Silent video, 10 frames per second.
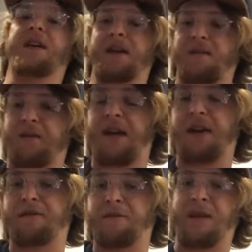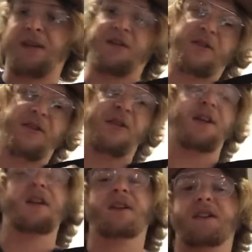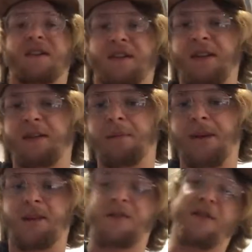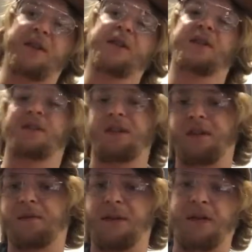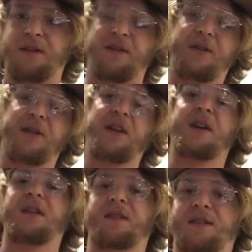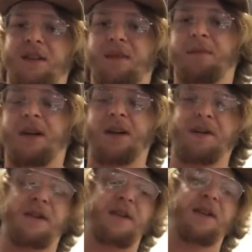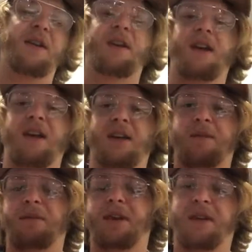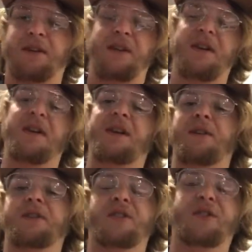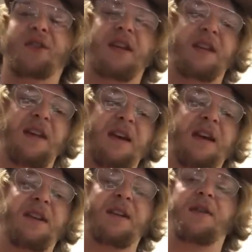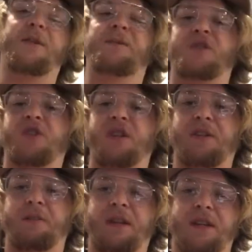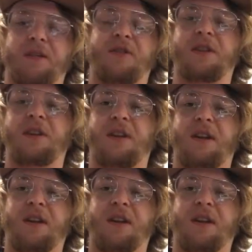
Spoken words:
F major, C major, D major, C minor, A minor, you know, just like that, you know, G major,